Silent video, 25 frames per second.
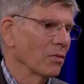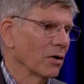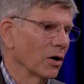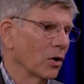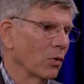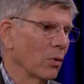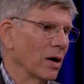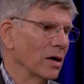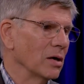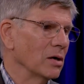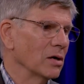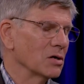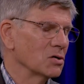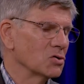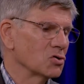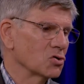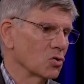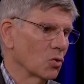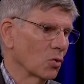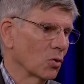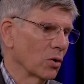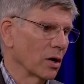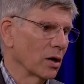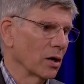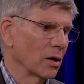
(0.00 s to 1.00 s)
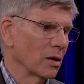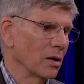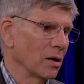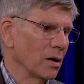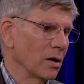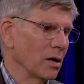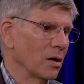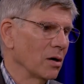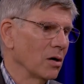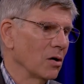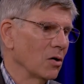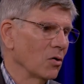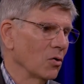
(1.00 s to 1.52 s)
great historian
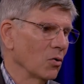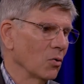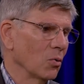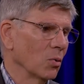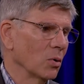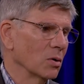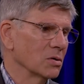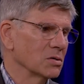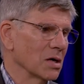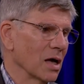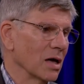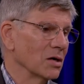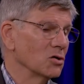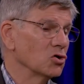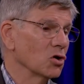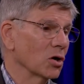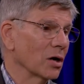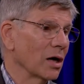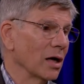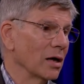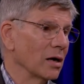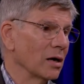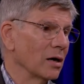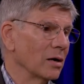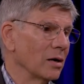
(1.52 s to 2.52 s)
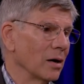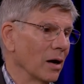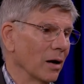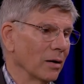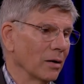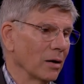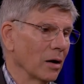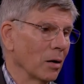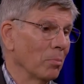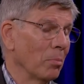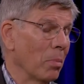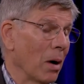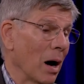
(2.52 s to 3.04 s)
who was educated on
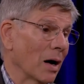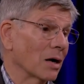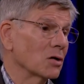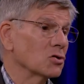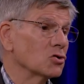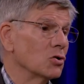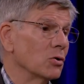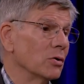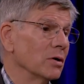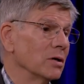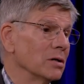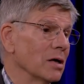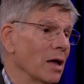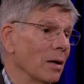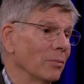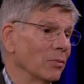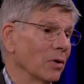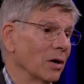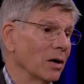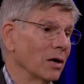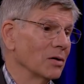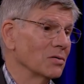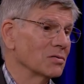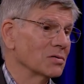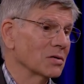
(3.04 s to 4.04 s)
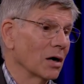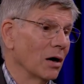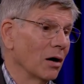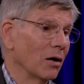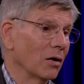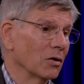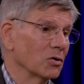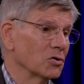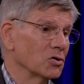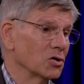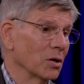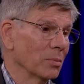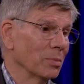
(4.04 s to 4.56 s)
a Boxer Indemnity
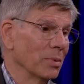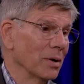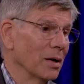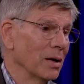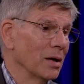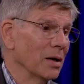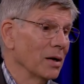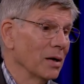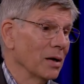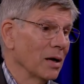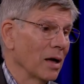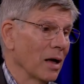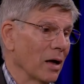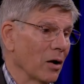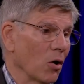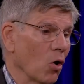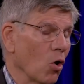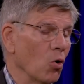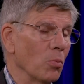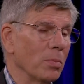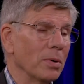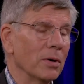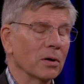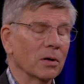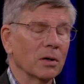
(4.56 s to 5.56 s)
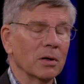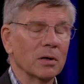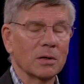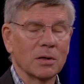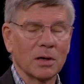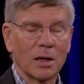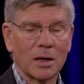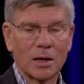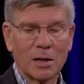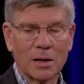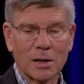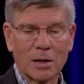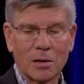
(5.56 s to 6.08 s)
Scholarship at Oberlin
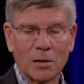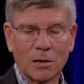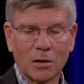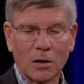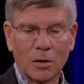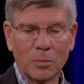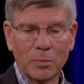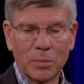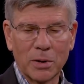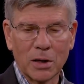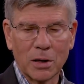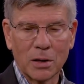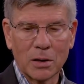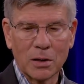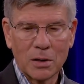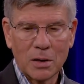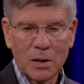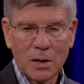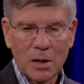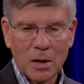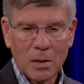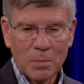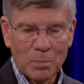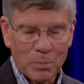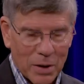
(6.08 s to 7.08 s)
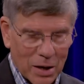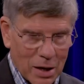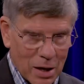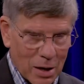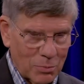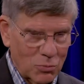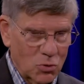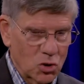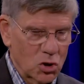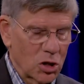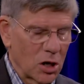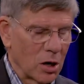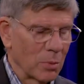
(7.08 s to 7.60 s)
and at Columbia, became
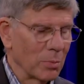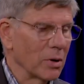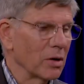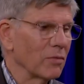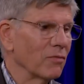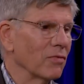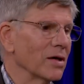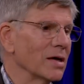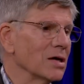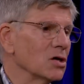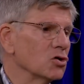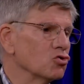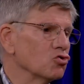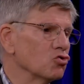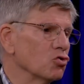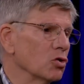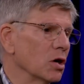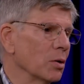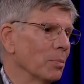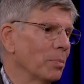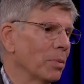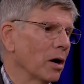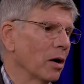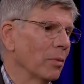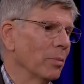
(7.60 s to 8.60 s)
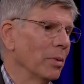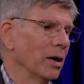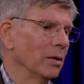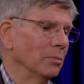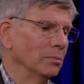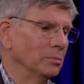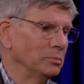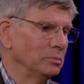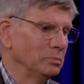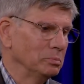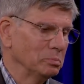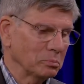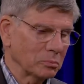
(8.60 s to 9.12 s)
chairman of the history department
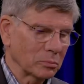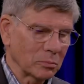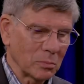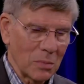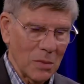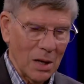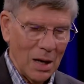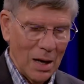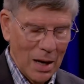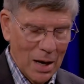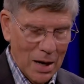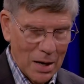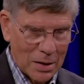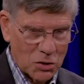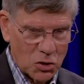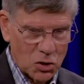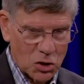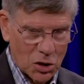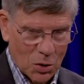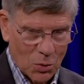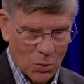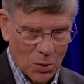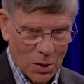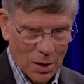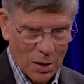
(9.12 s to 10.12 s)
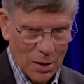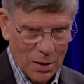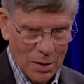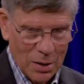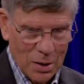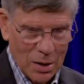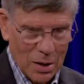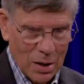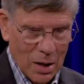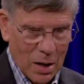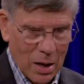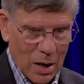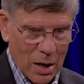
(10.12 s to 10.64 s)
at Tsinghua.
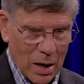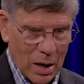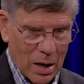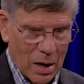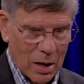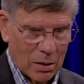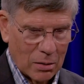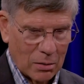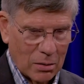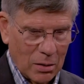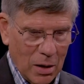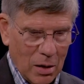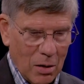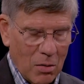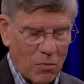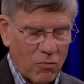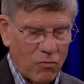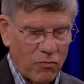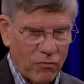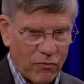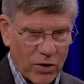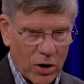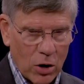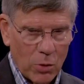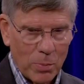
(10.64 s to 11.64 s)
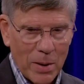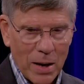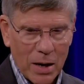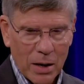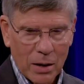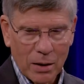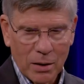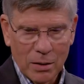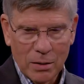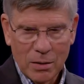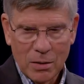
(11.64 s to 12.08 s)
And Fairbank